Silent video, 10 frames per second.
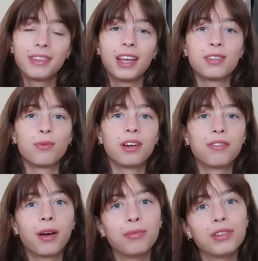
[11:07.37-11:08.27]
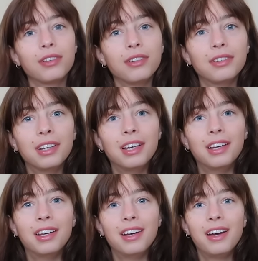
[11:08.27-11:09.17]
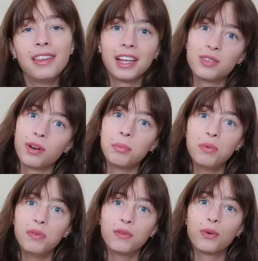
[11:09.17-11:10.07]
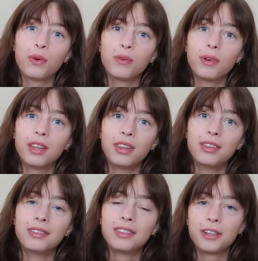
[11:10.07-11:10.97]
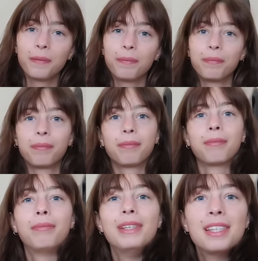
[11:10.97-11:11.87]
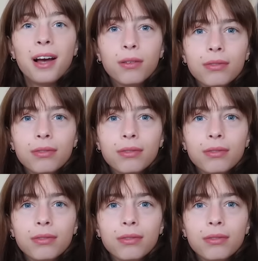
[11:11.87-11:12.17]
That's what I've come to learn, and that's what I'm moving forward with. So, peace out.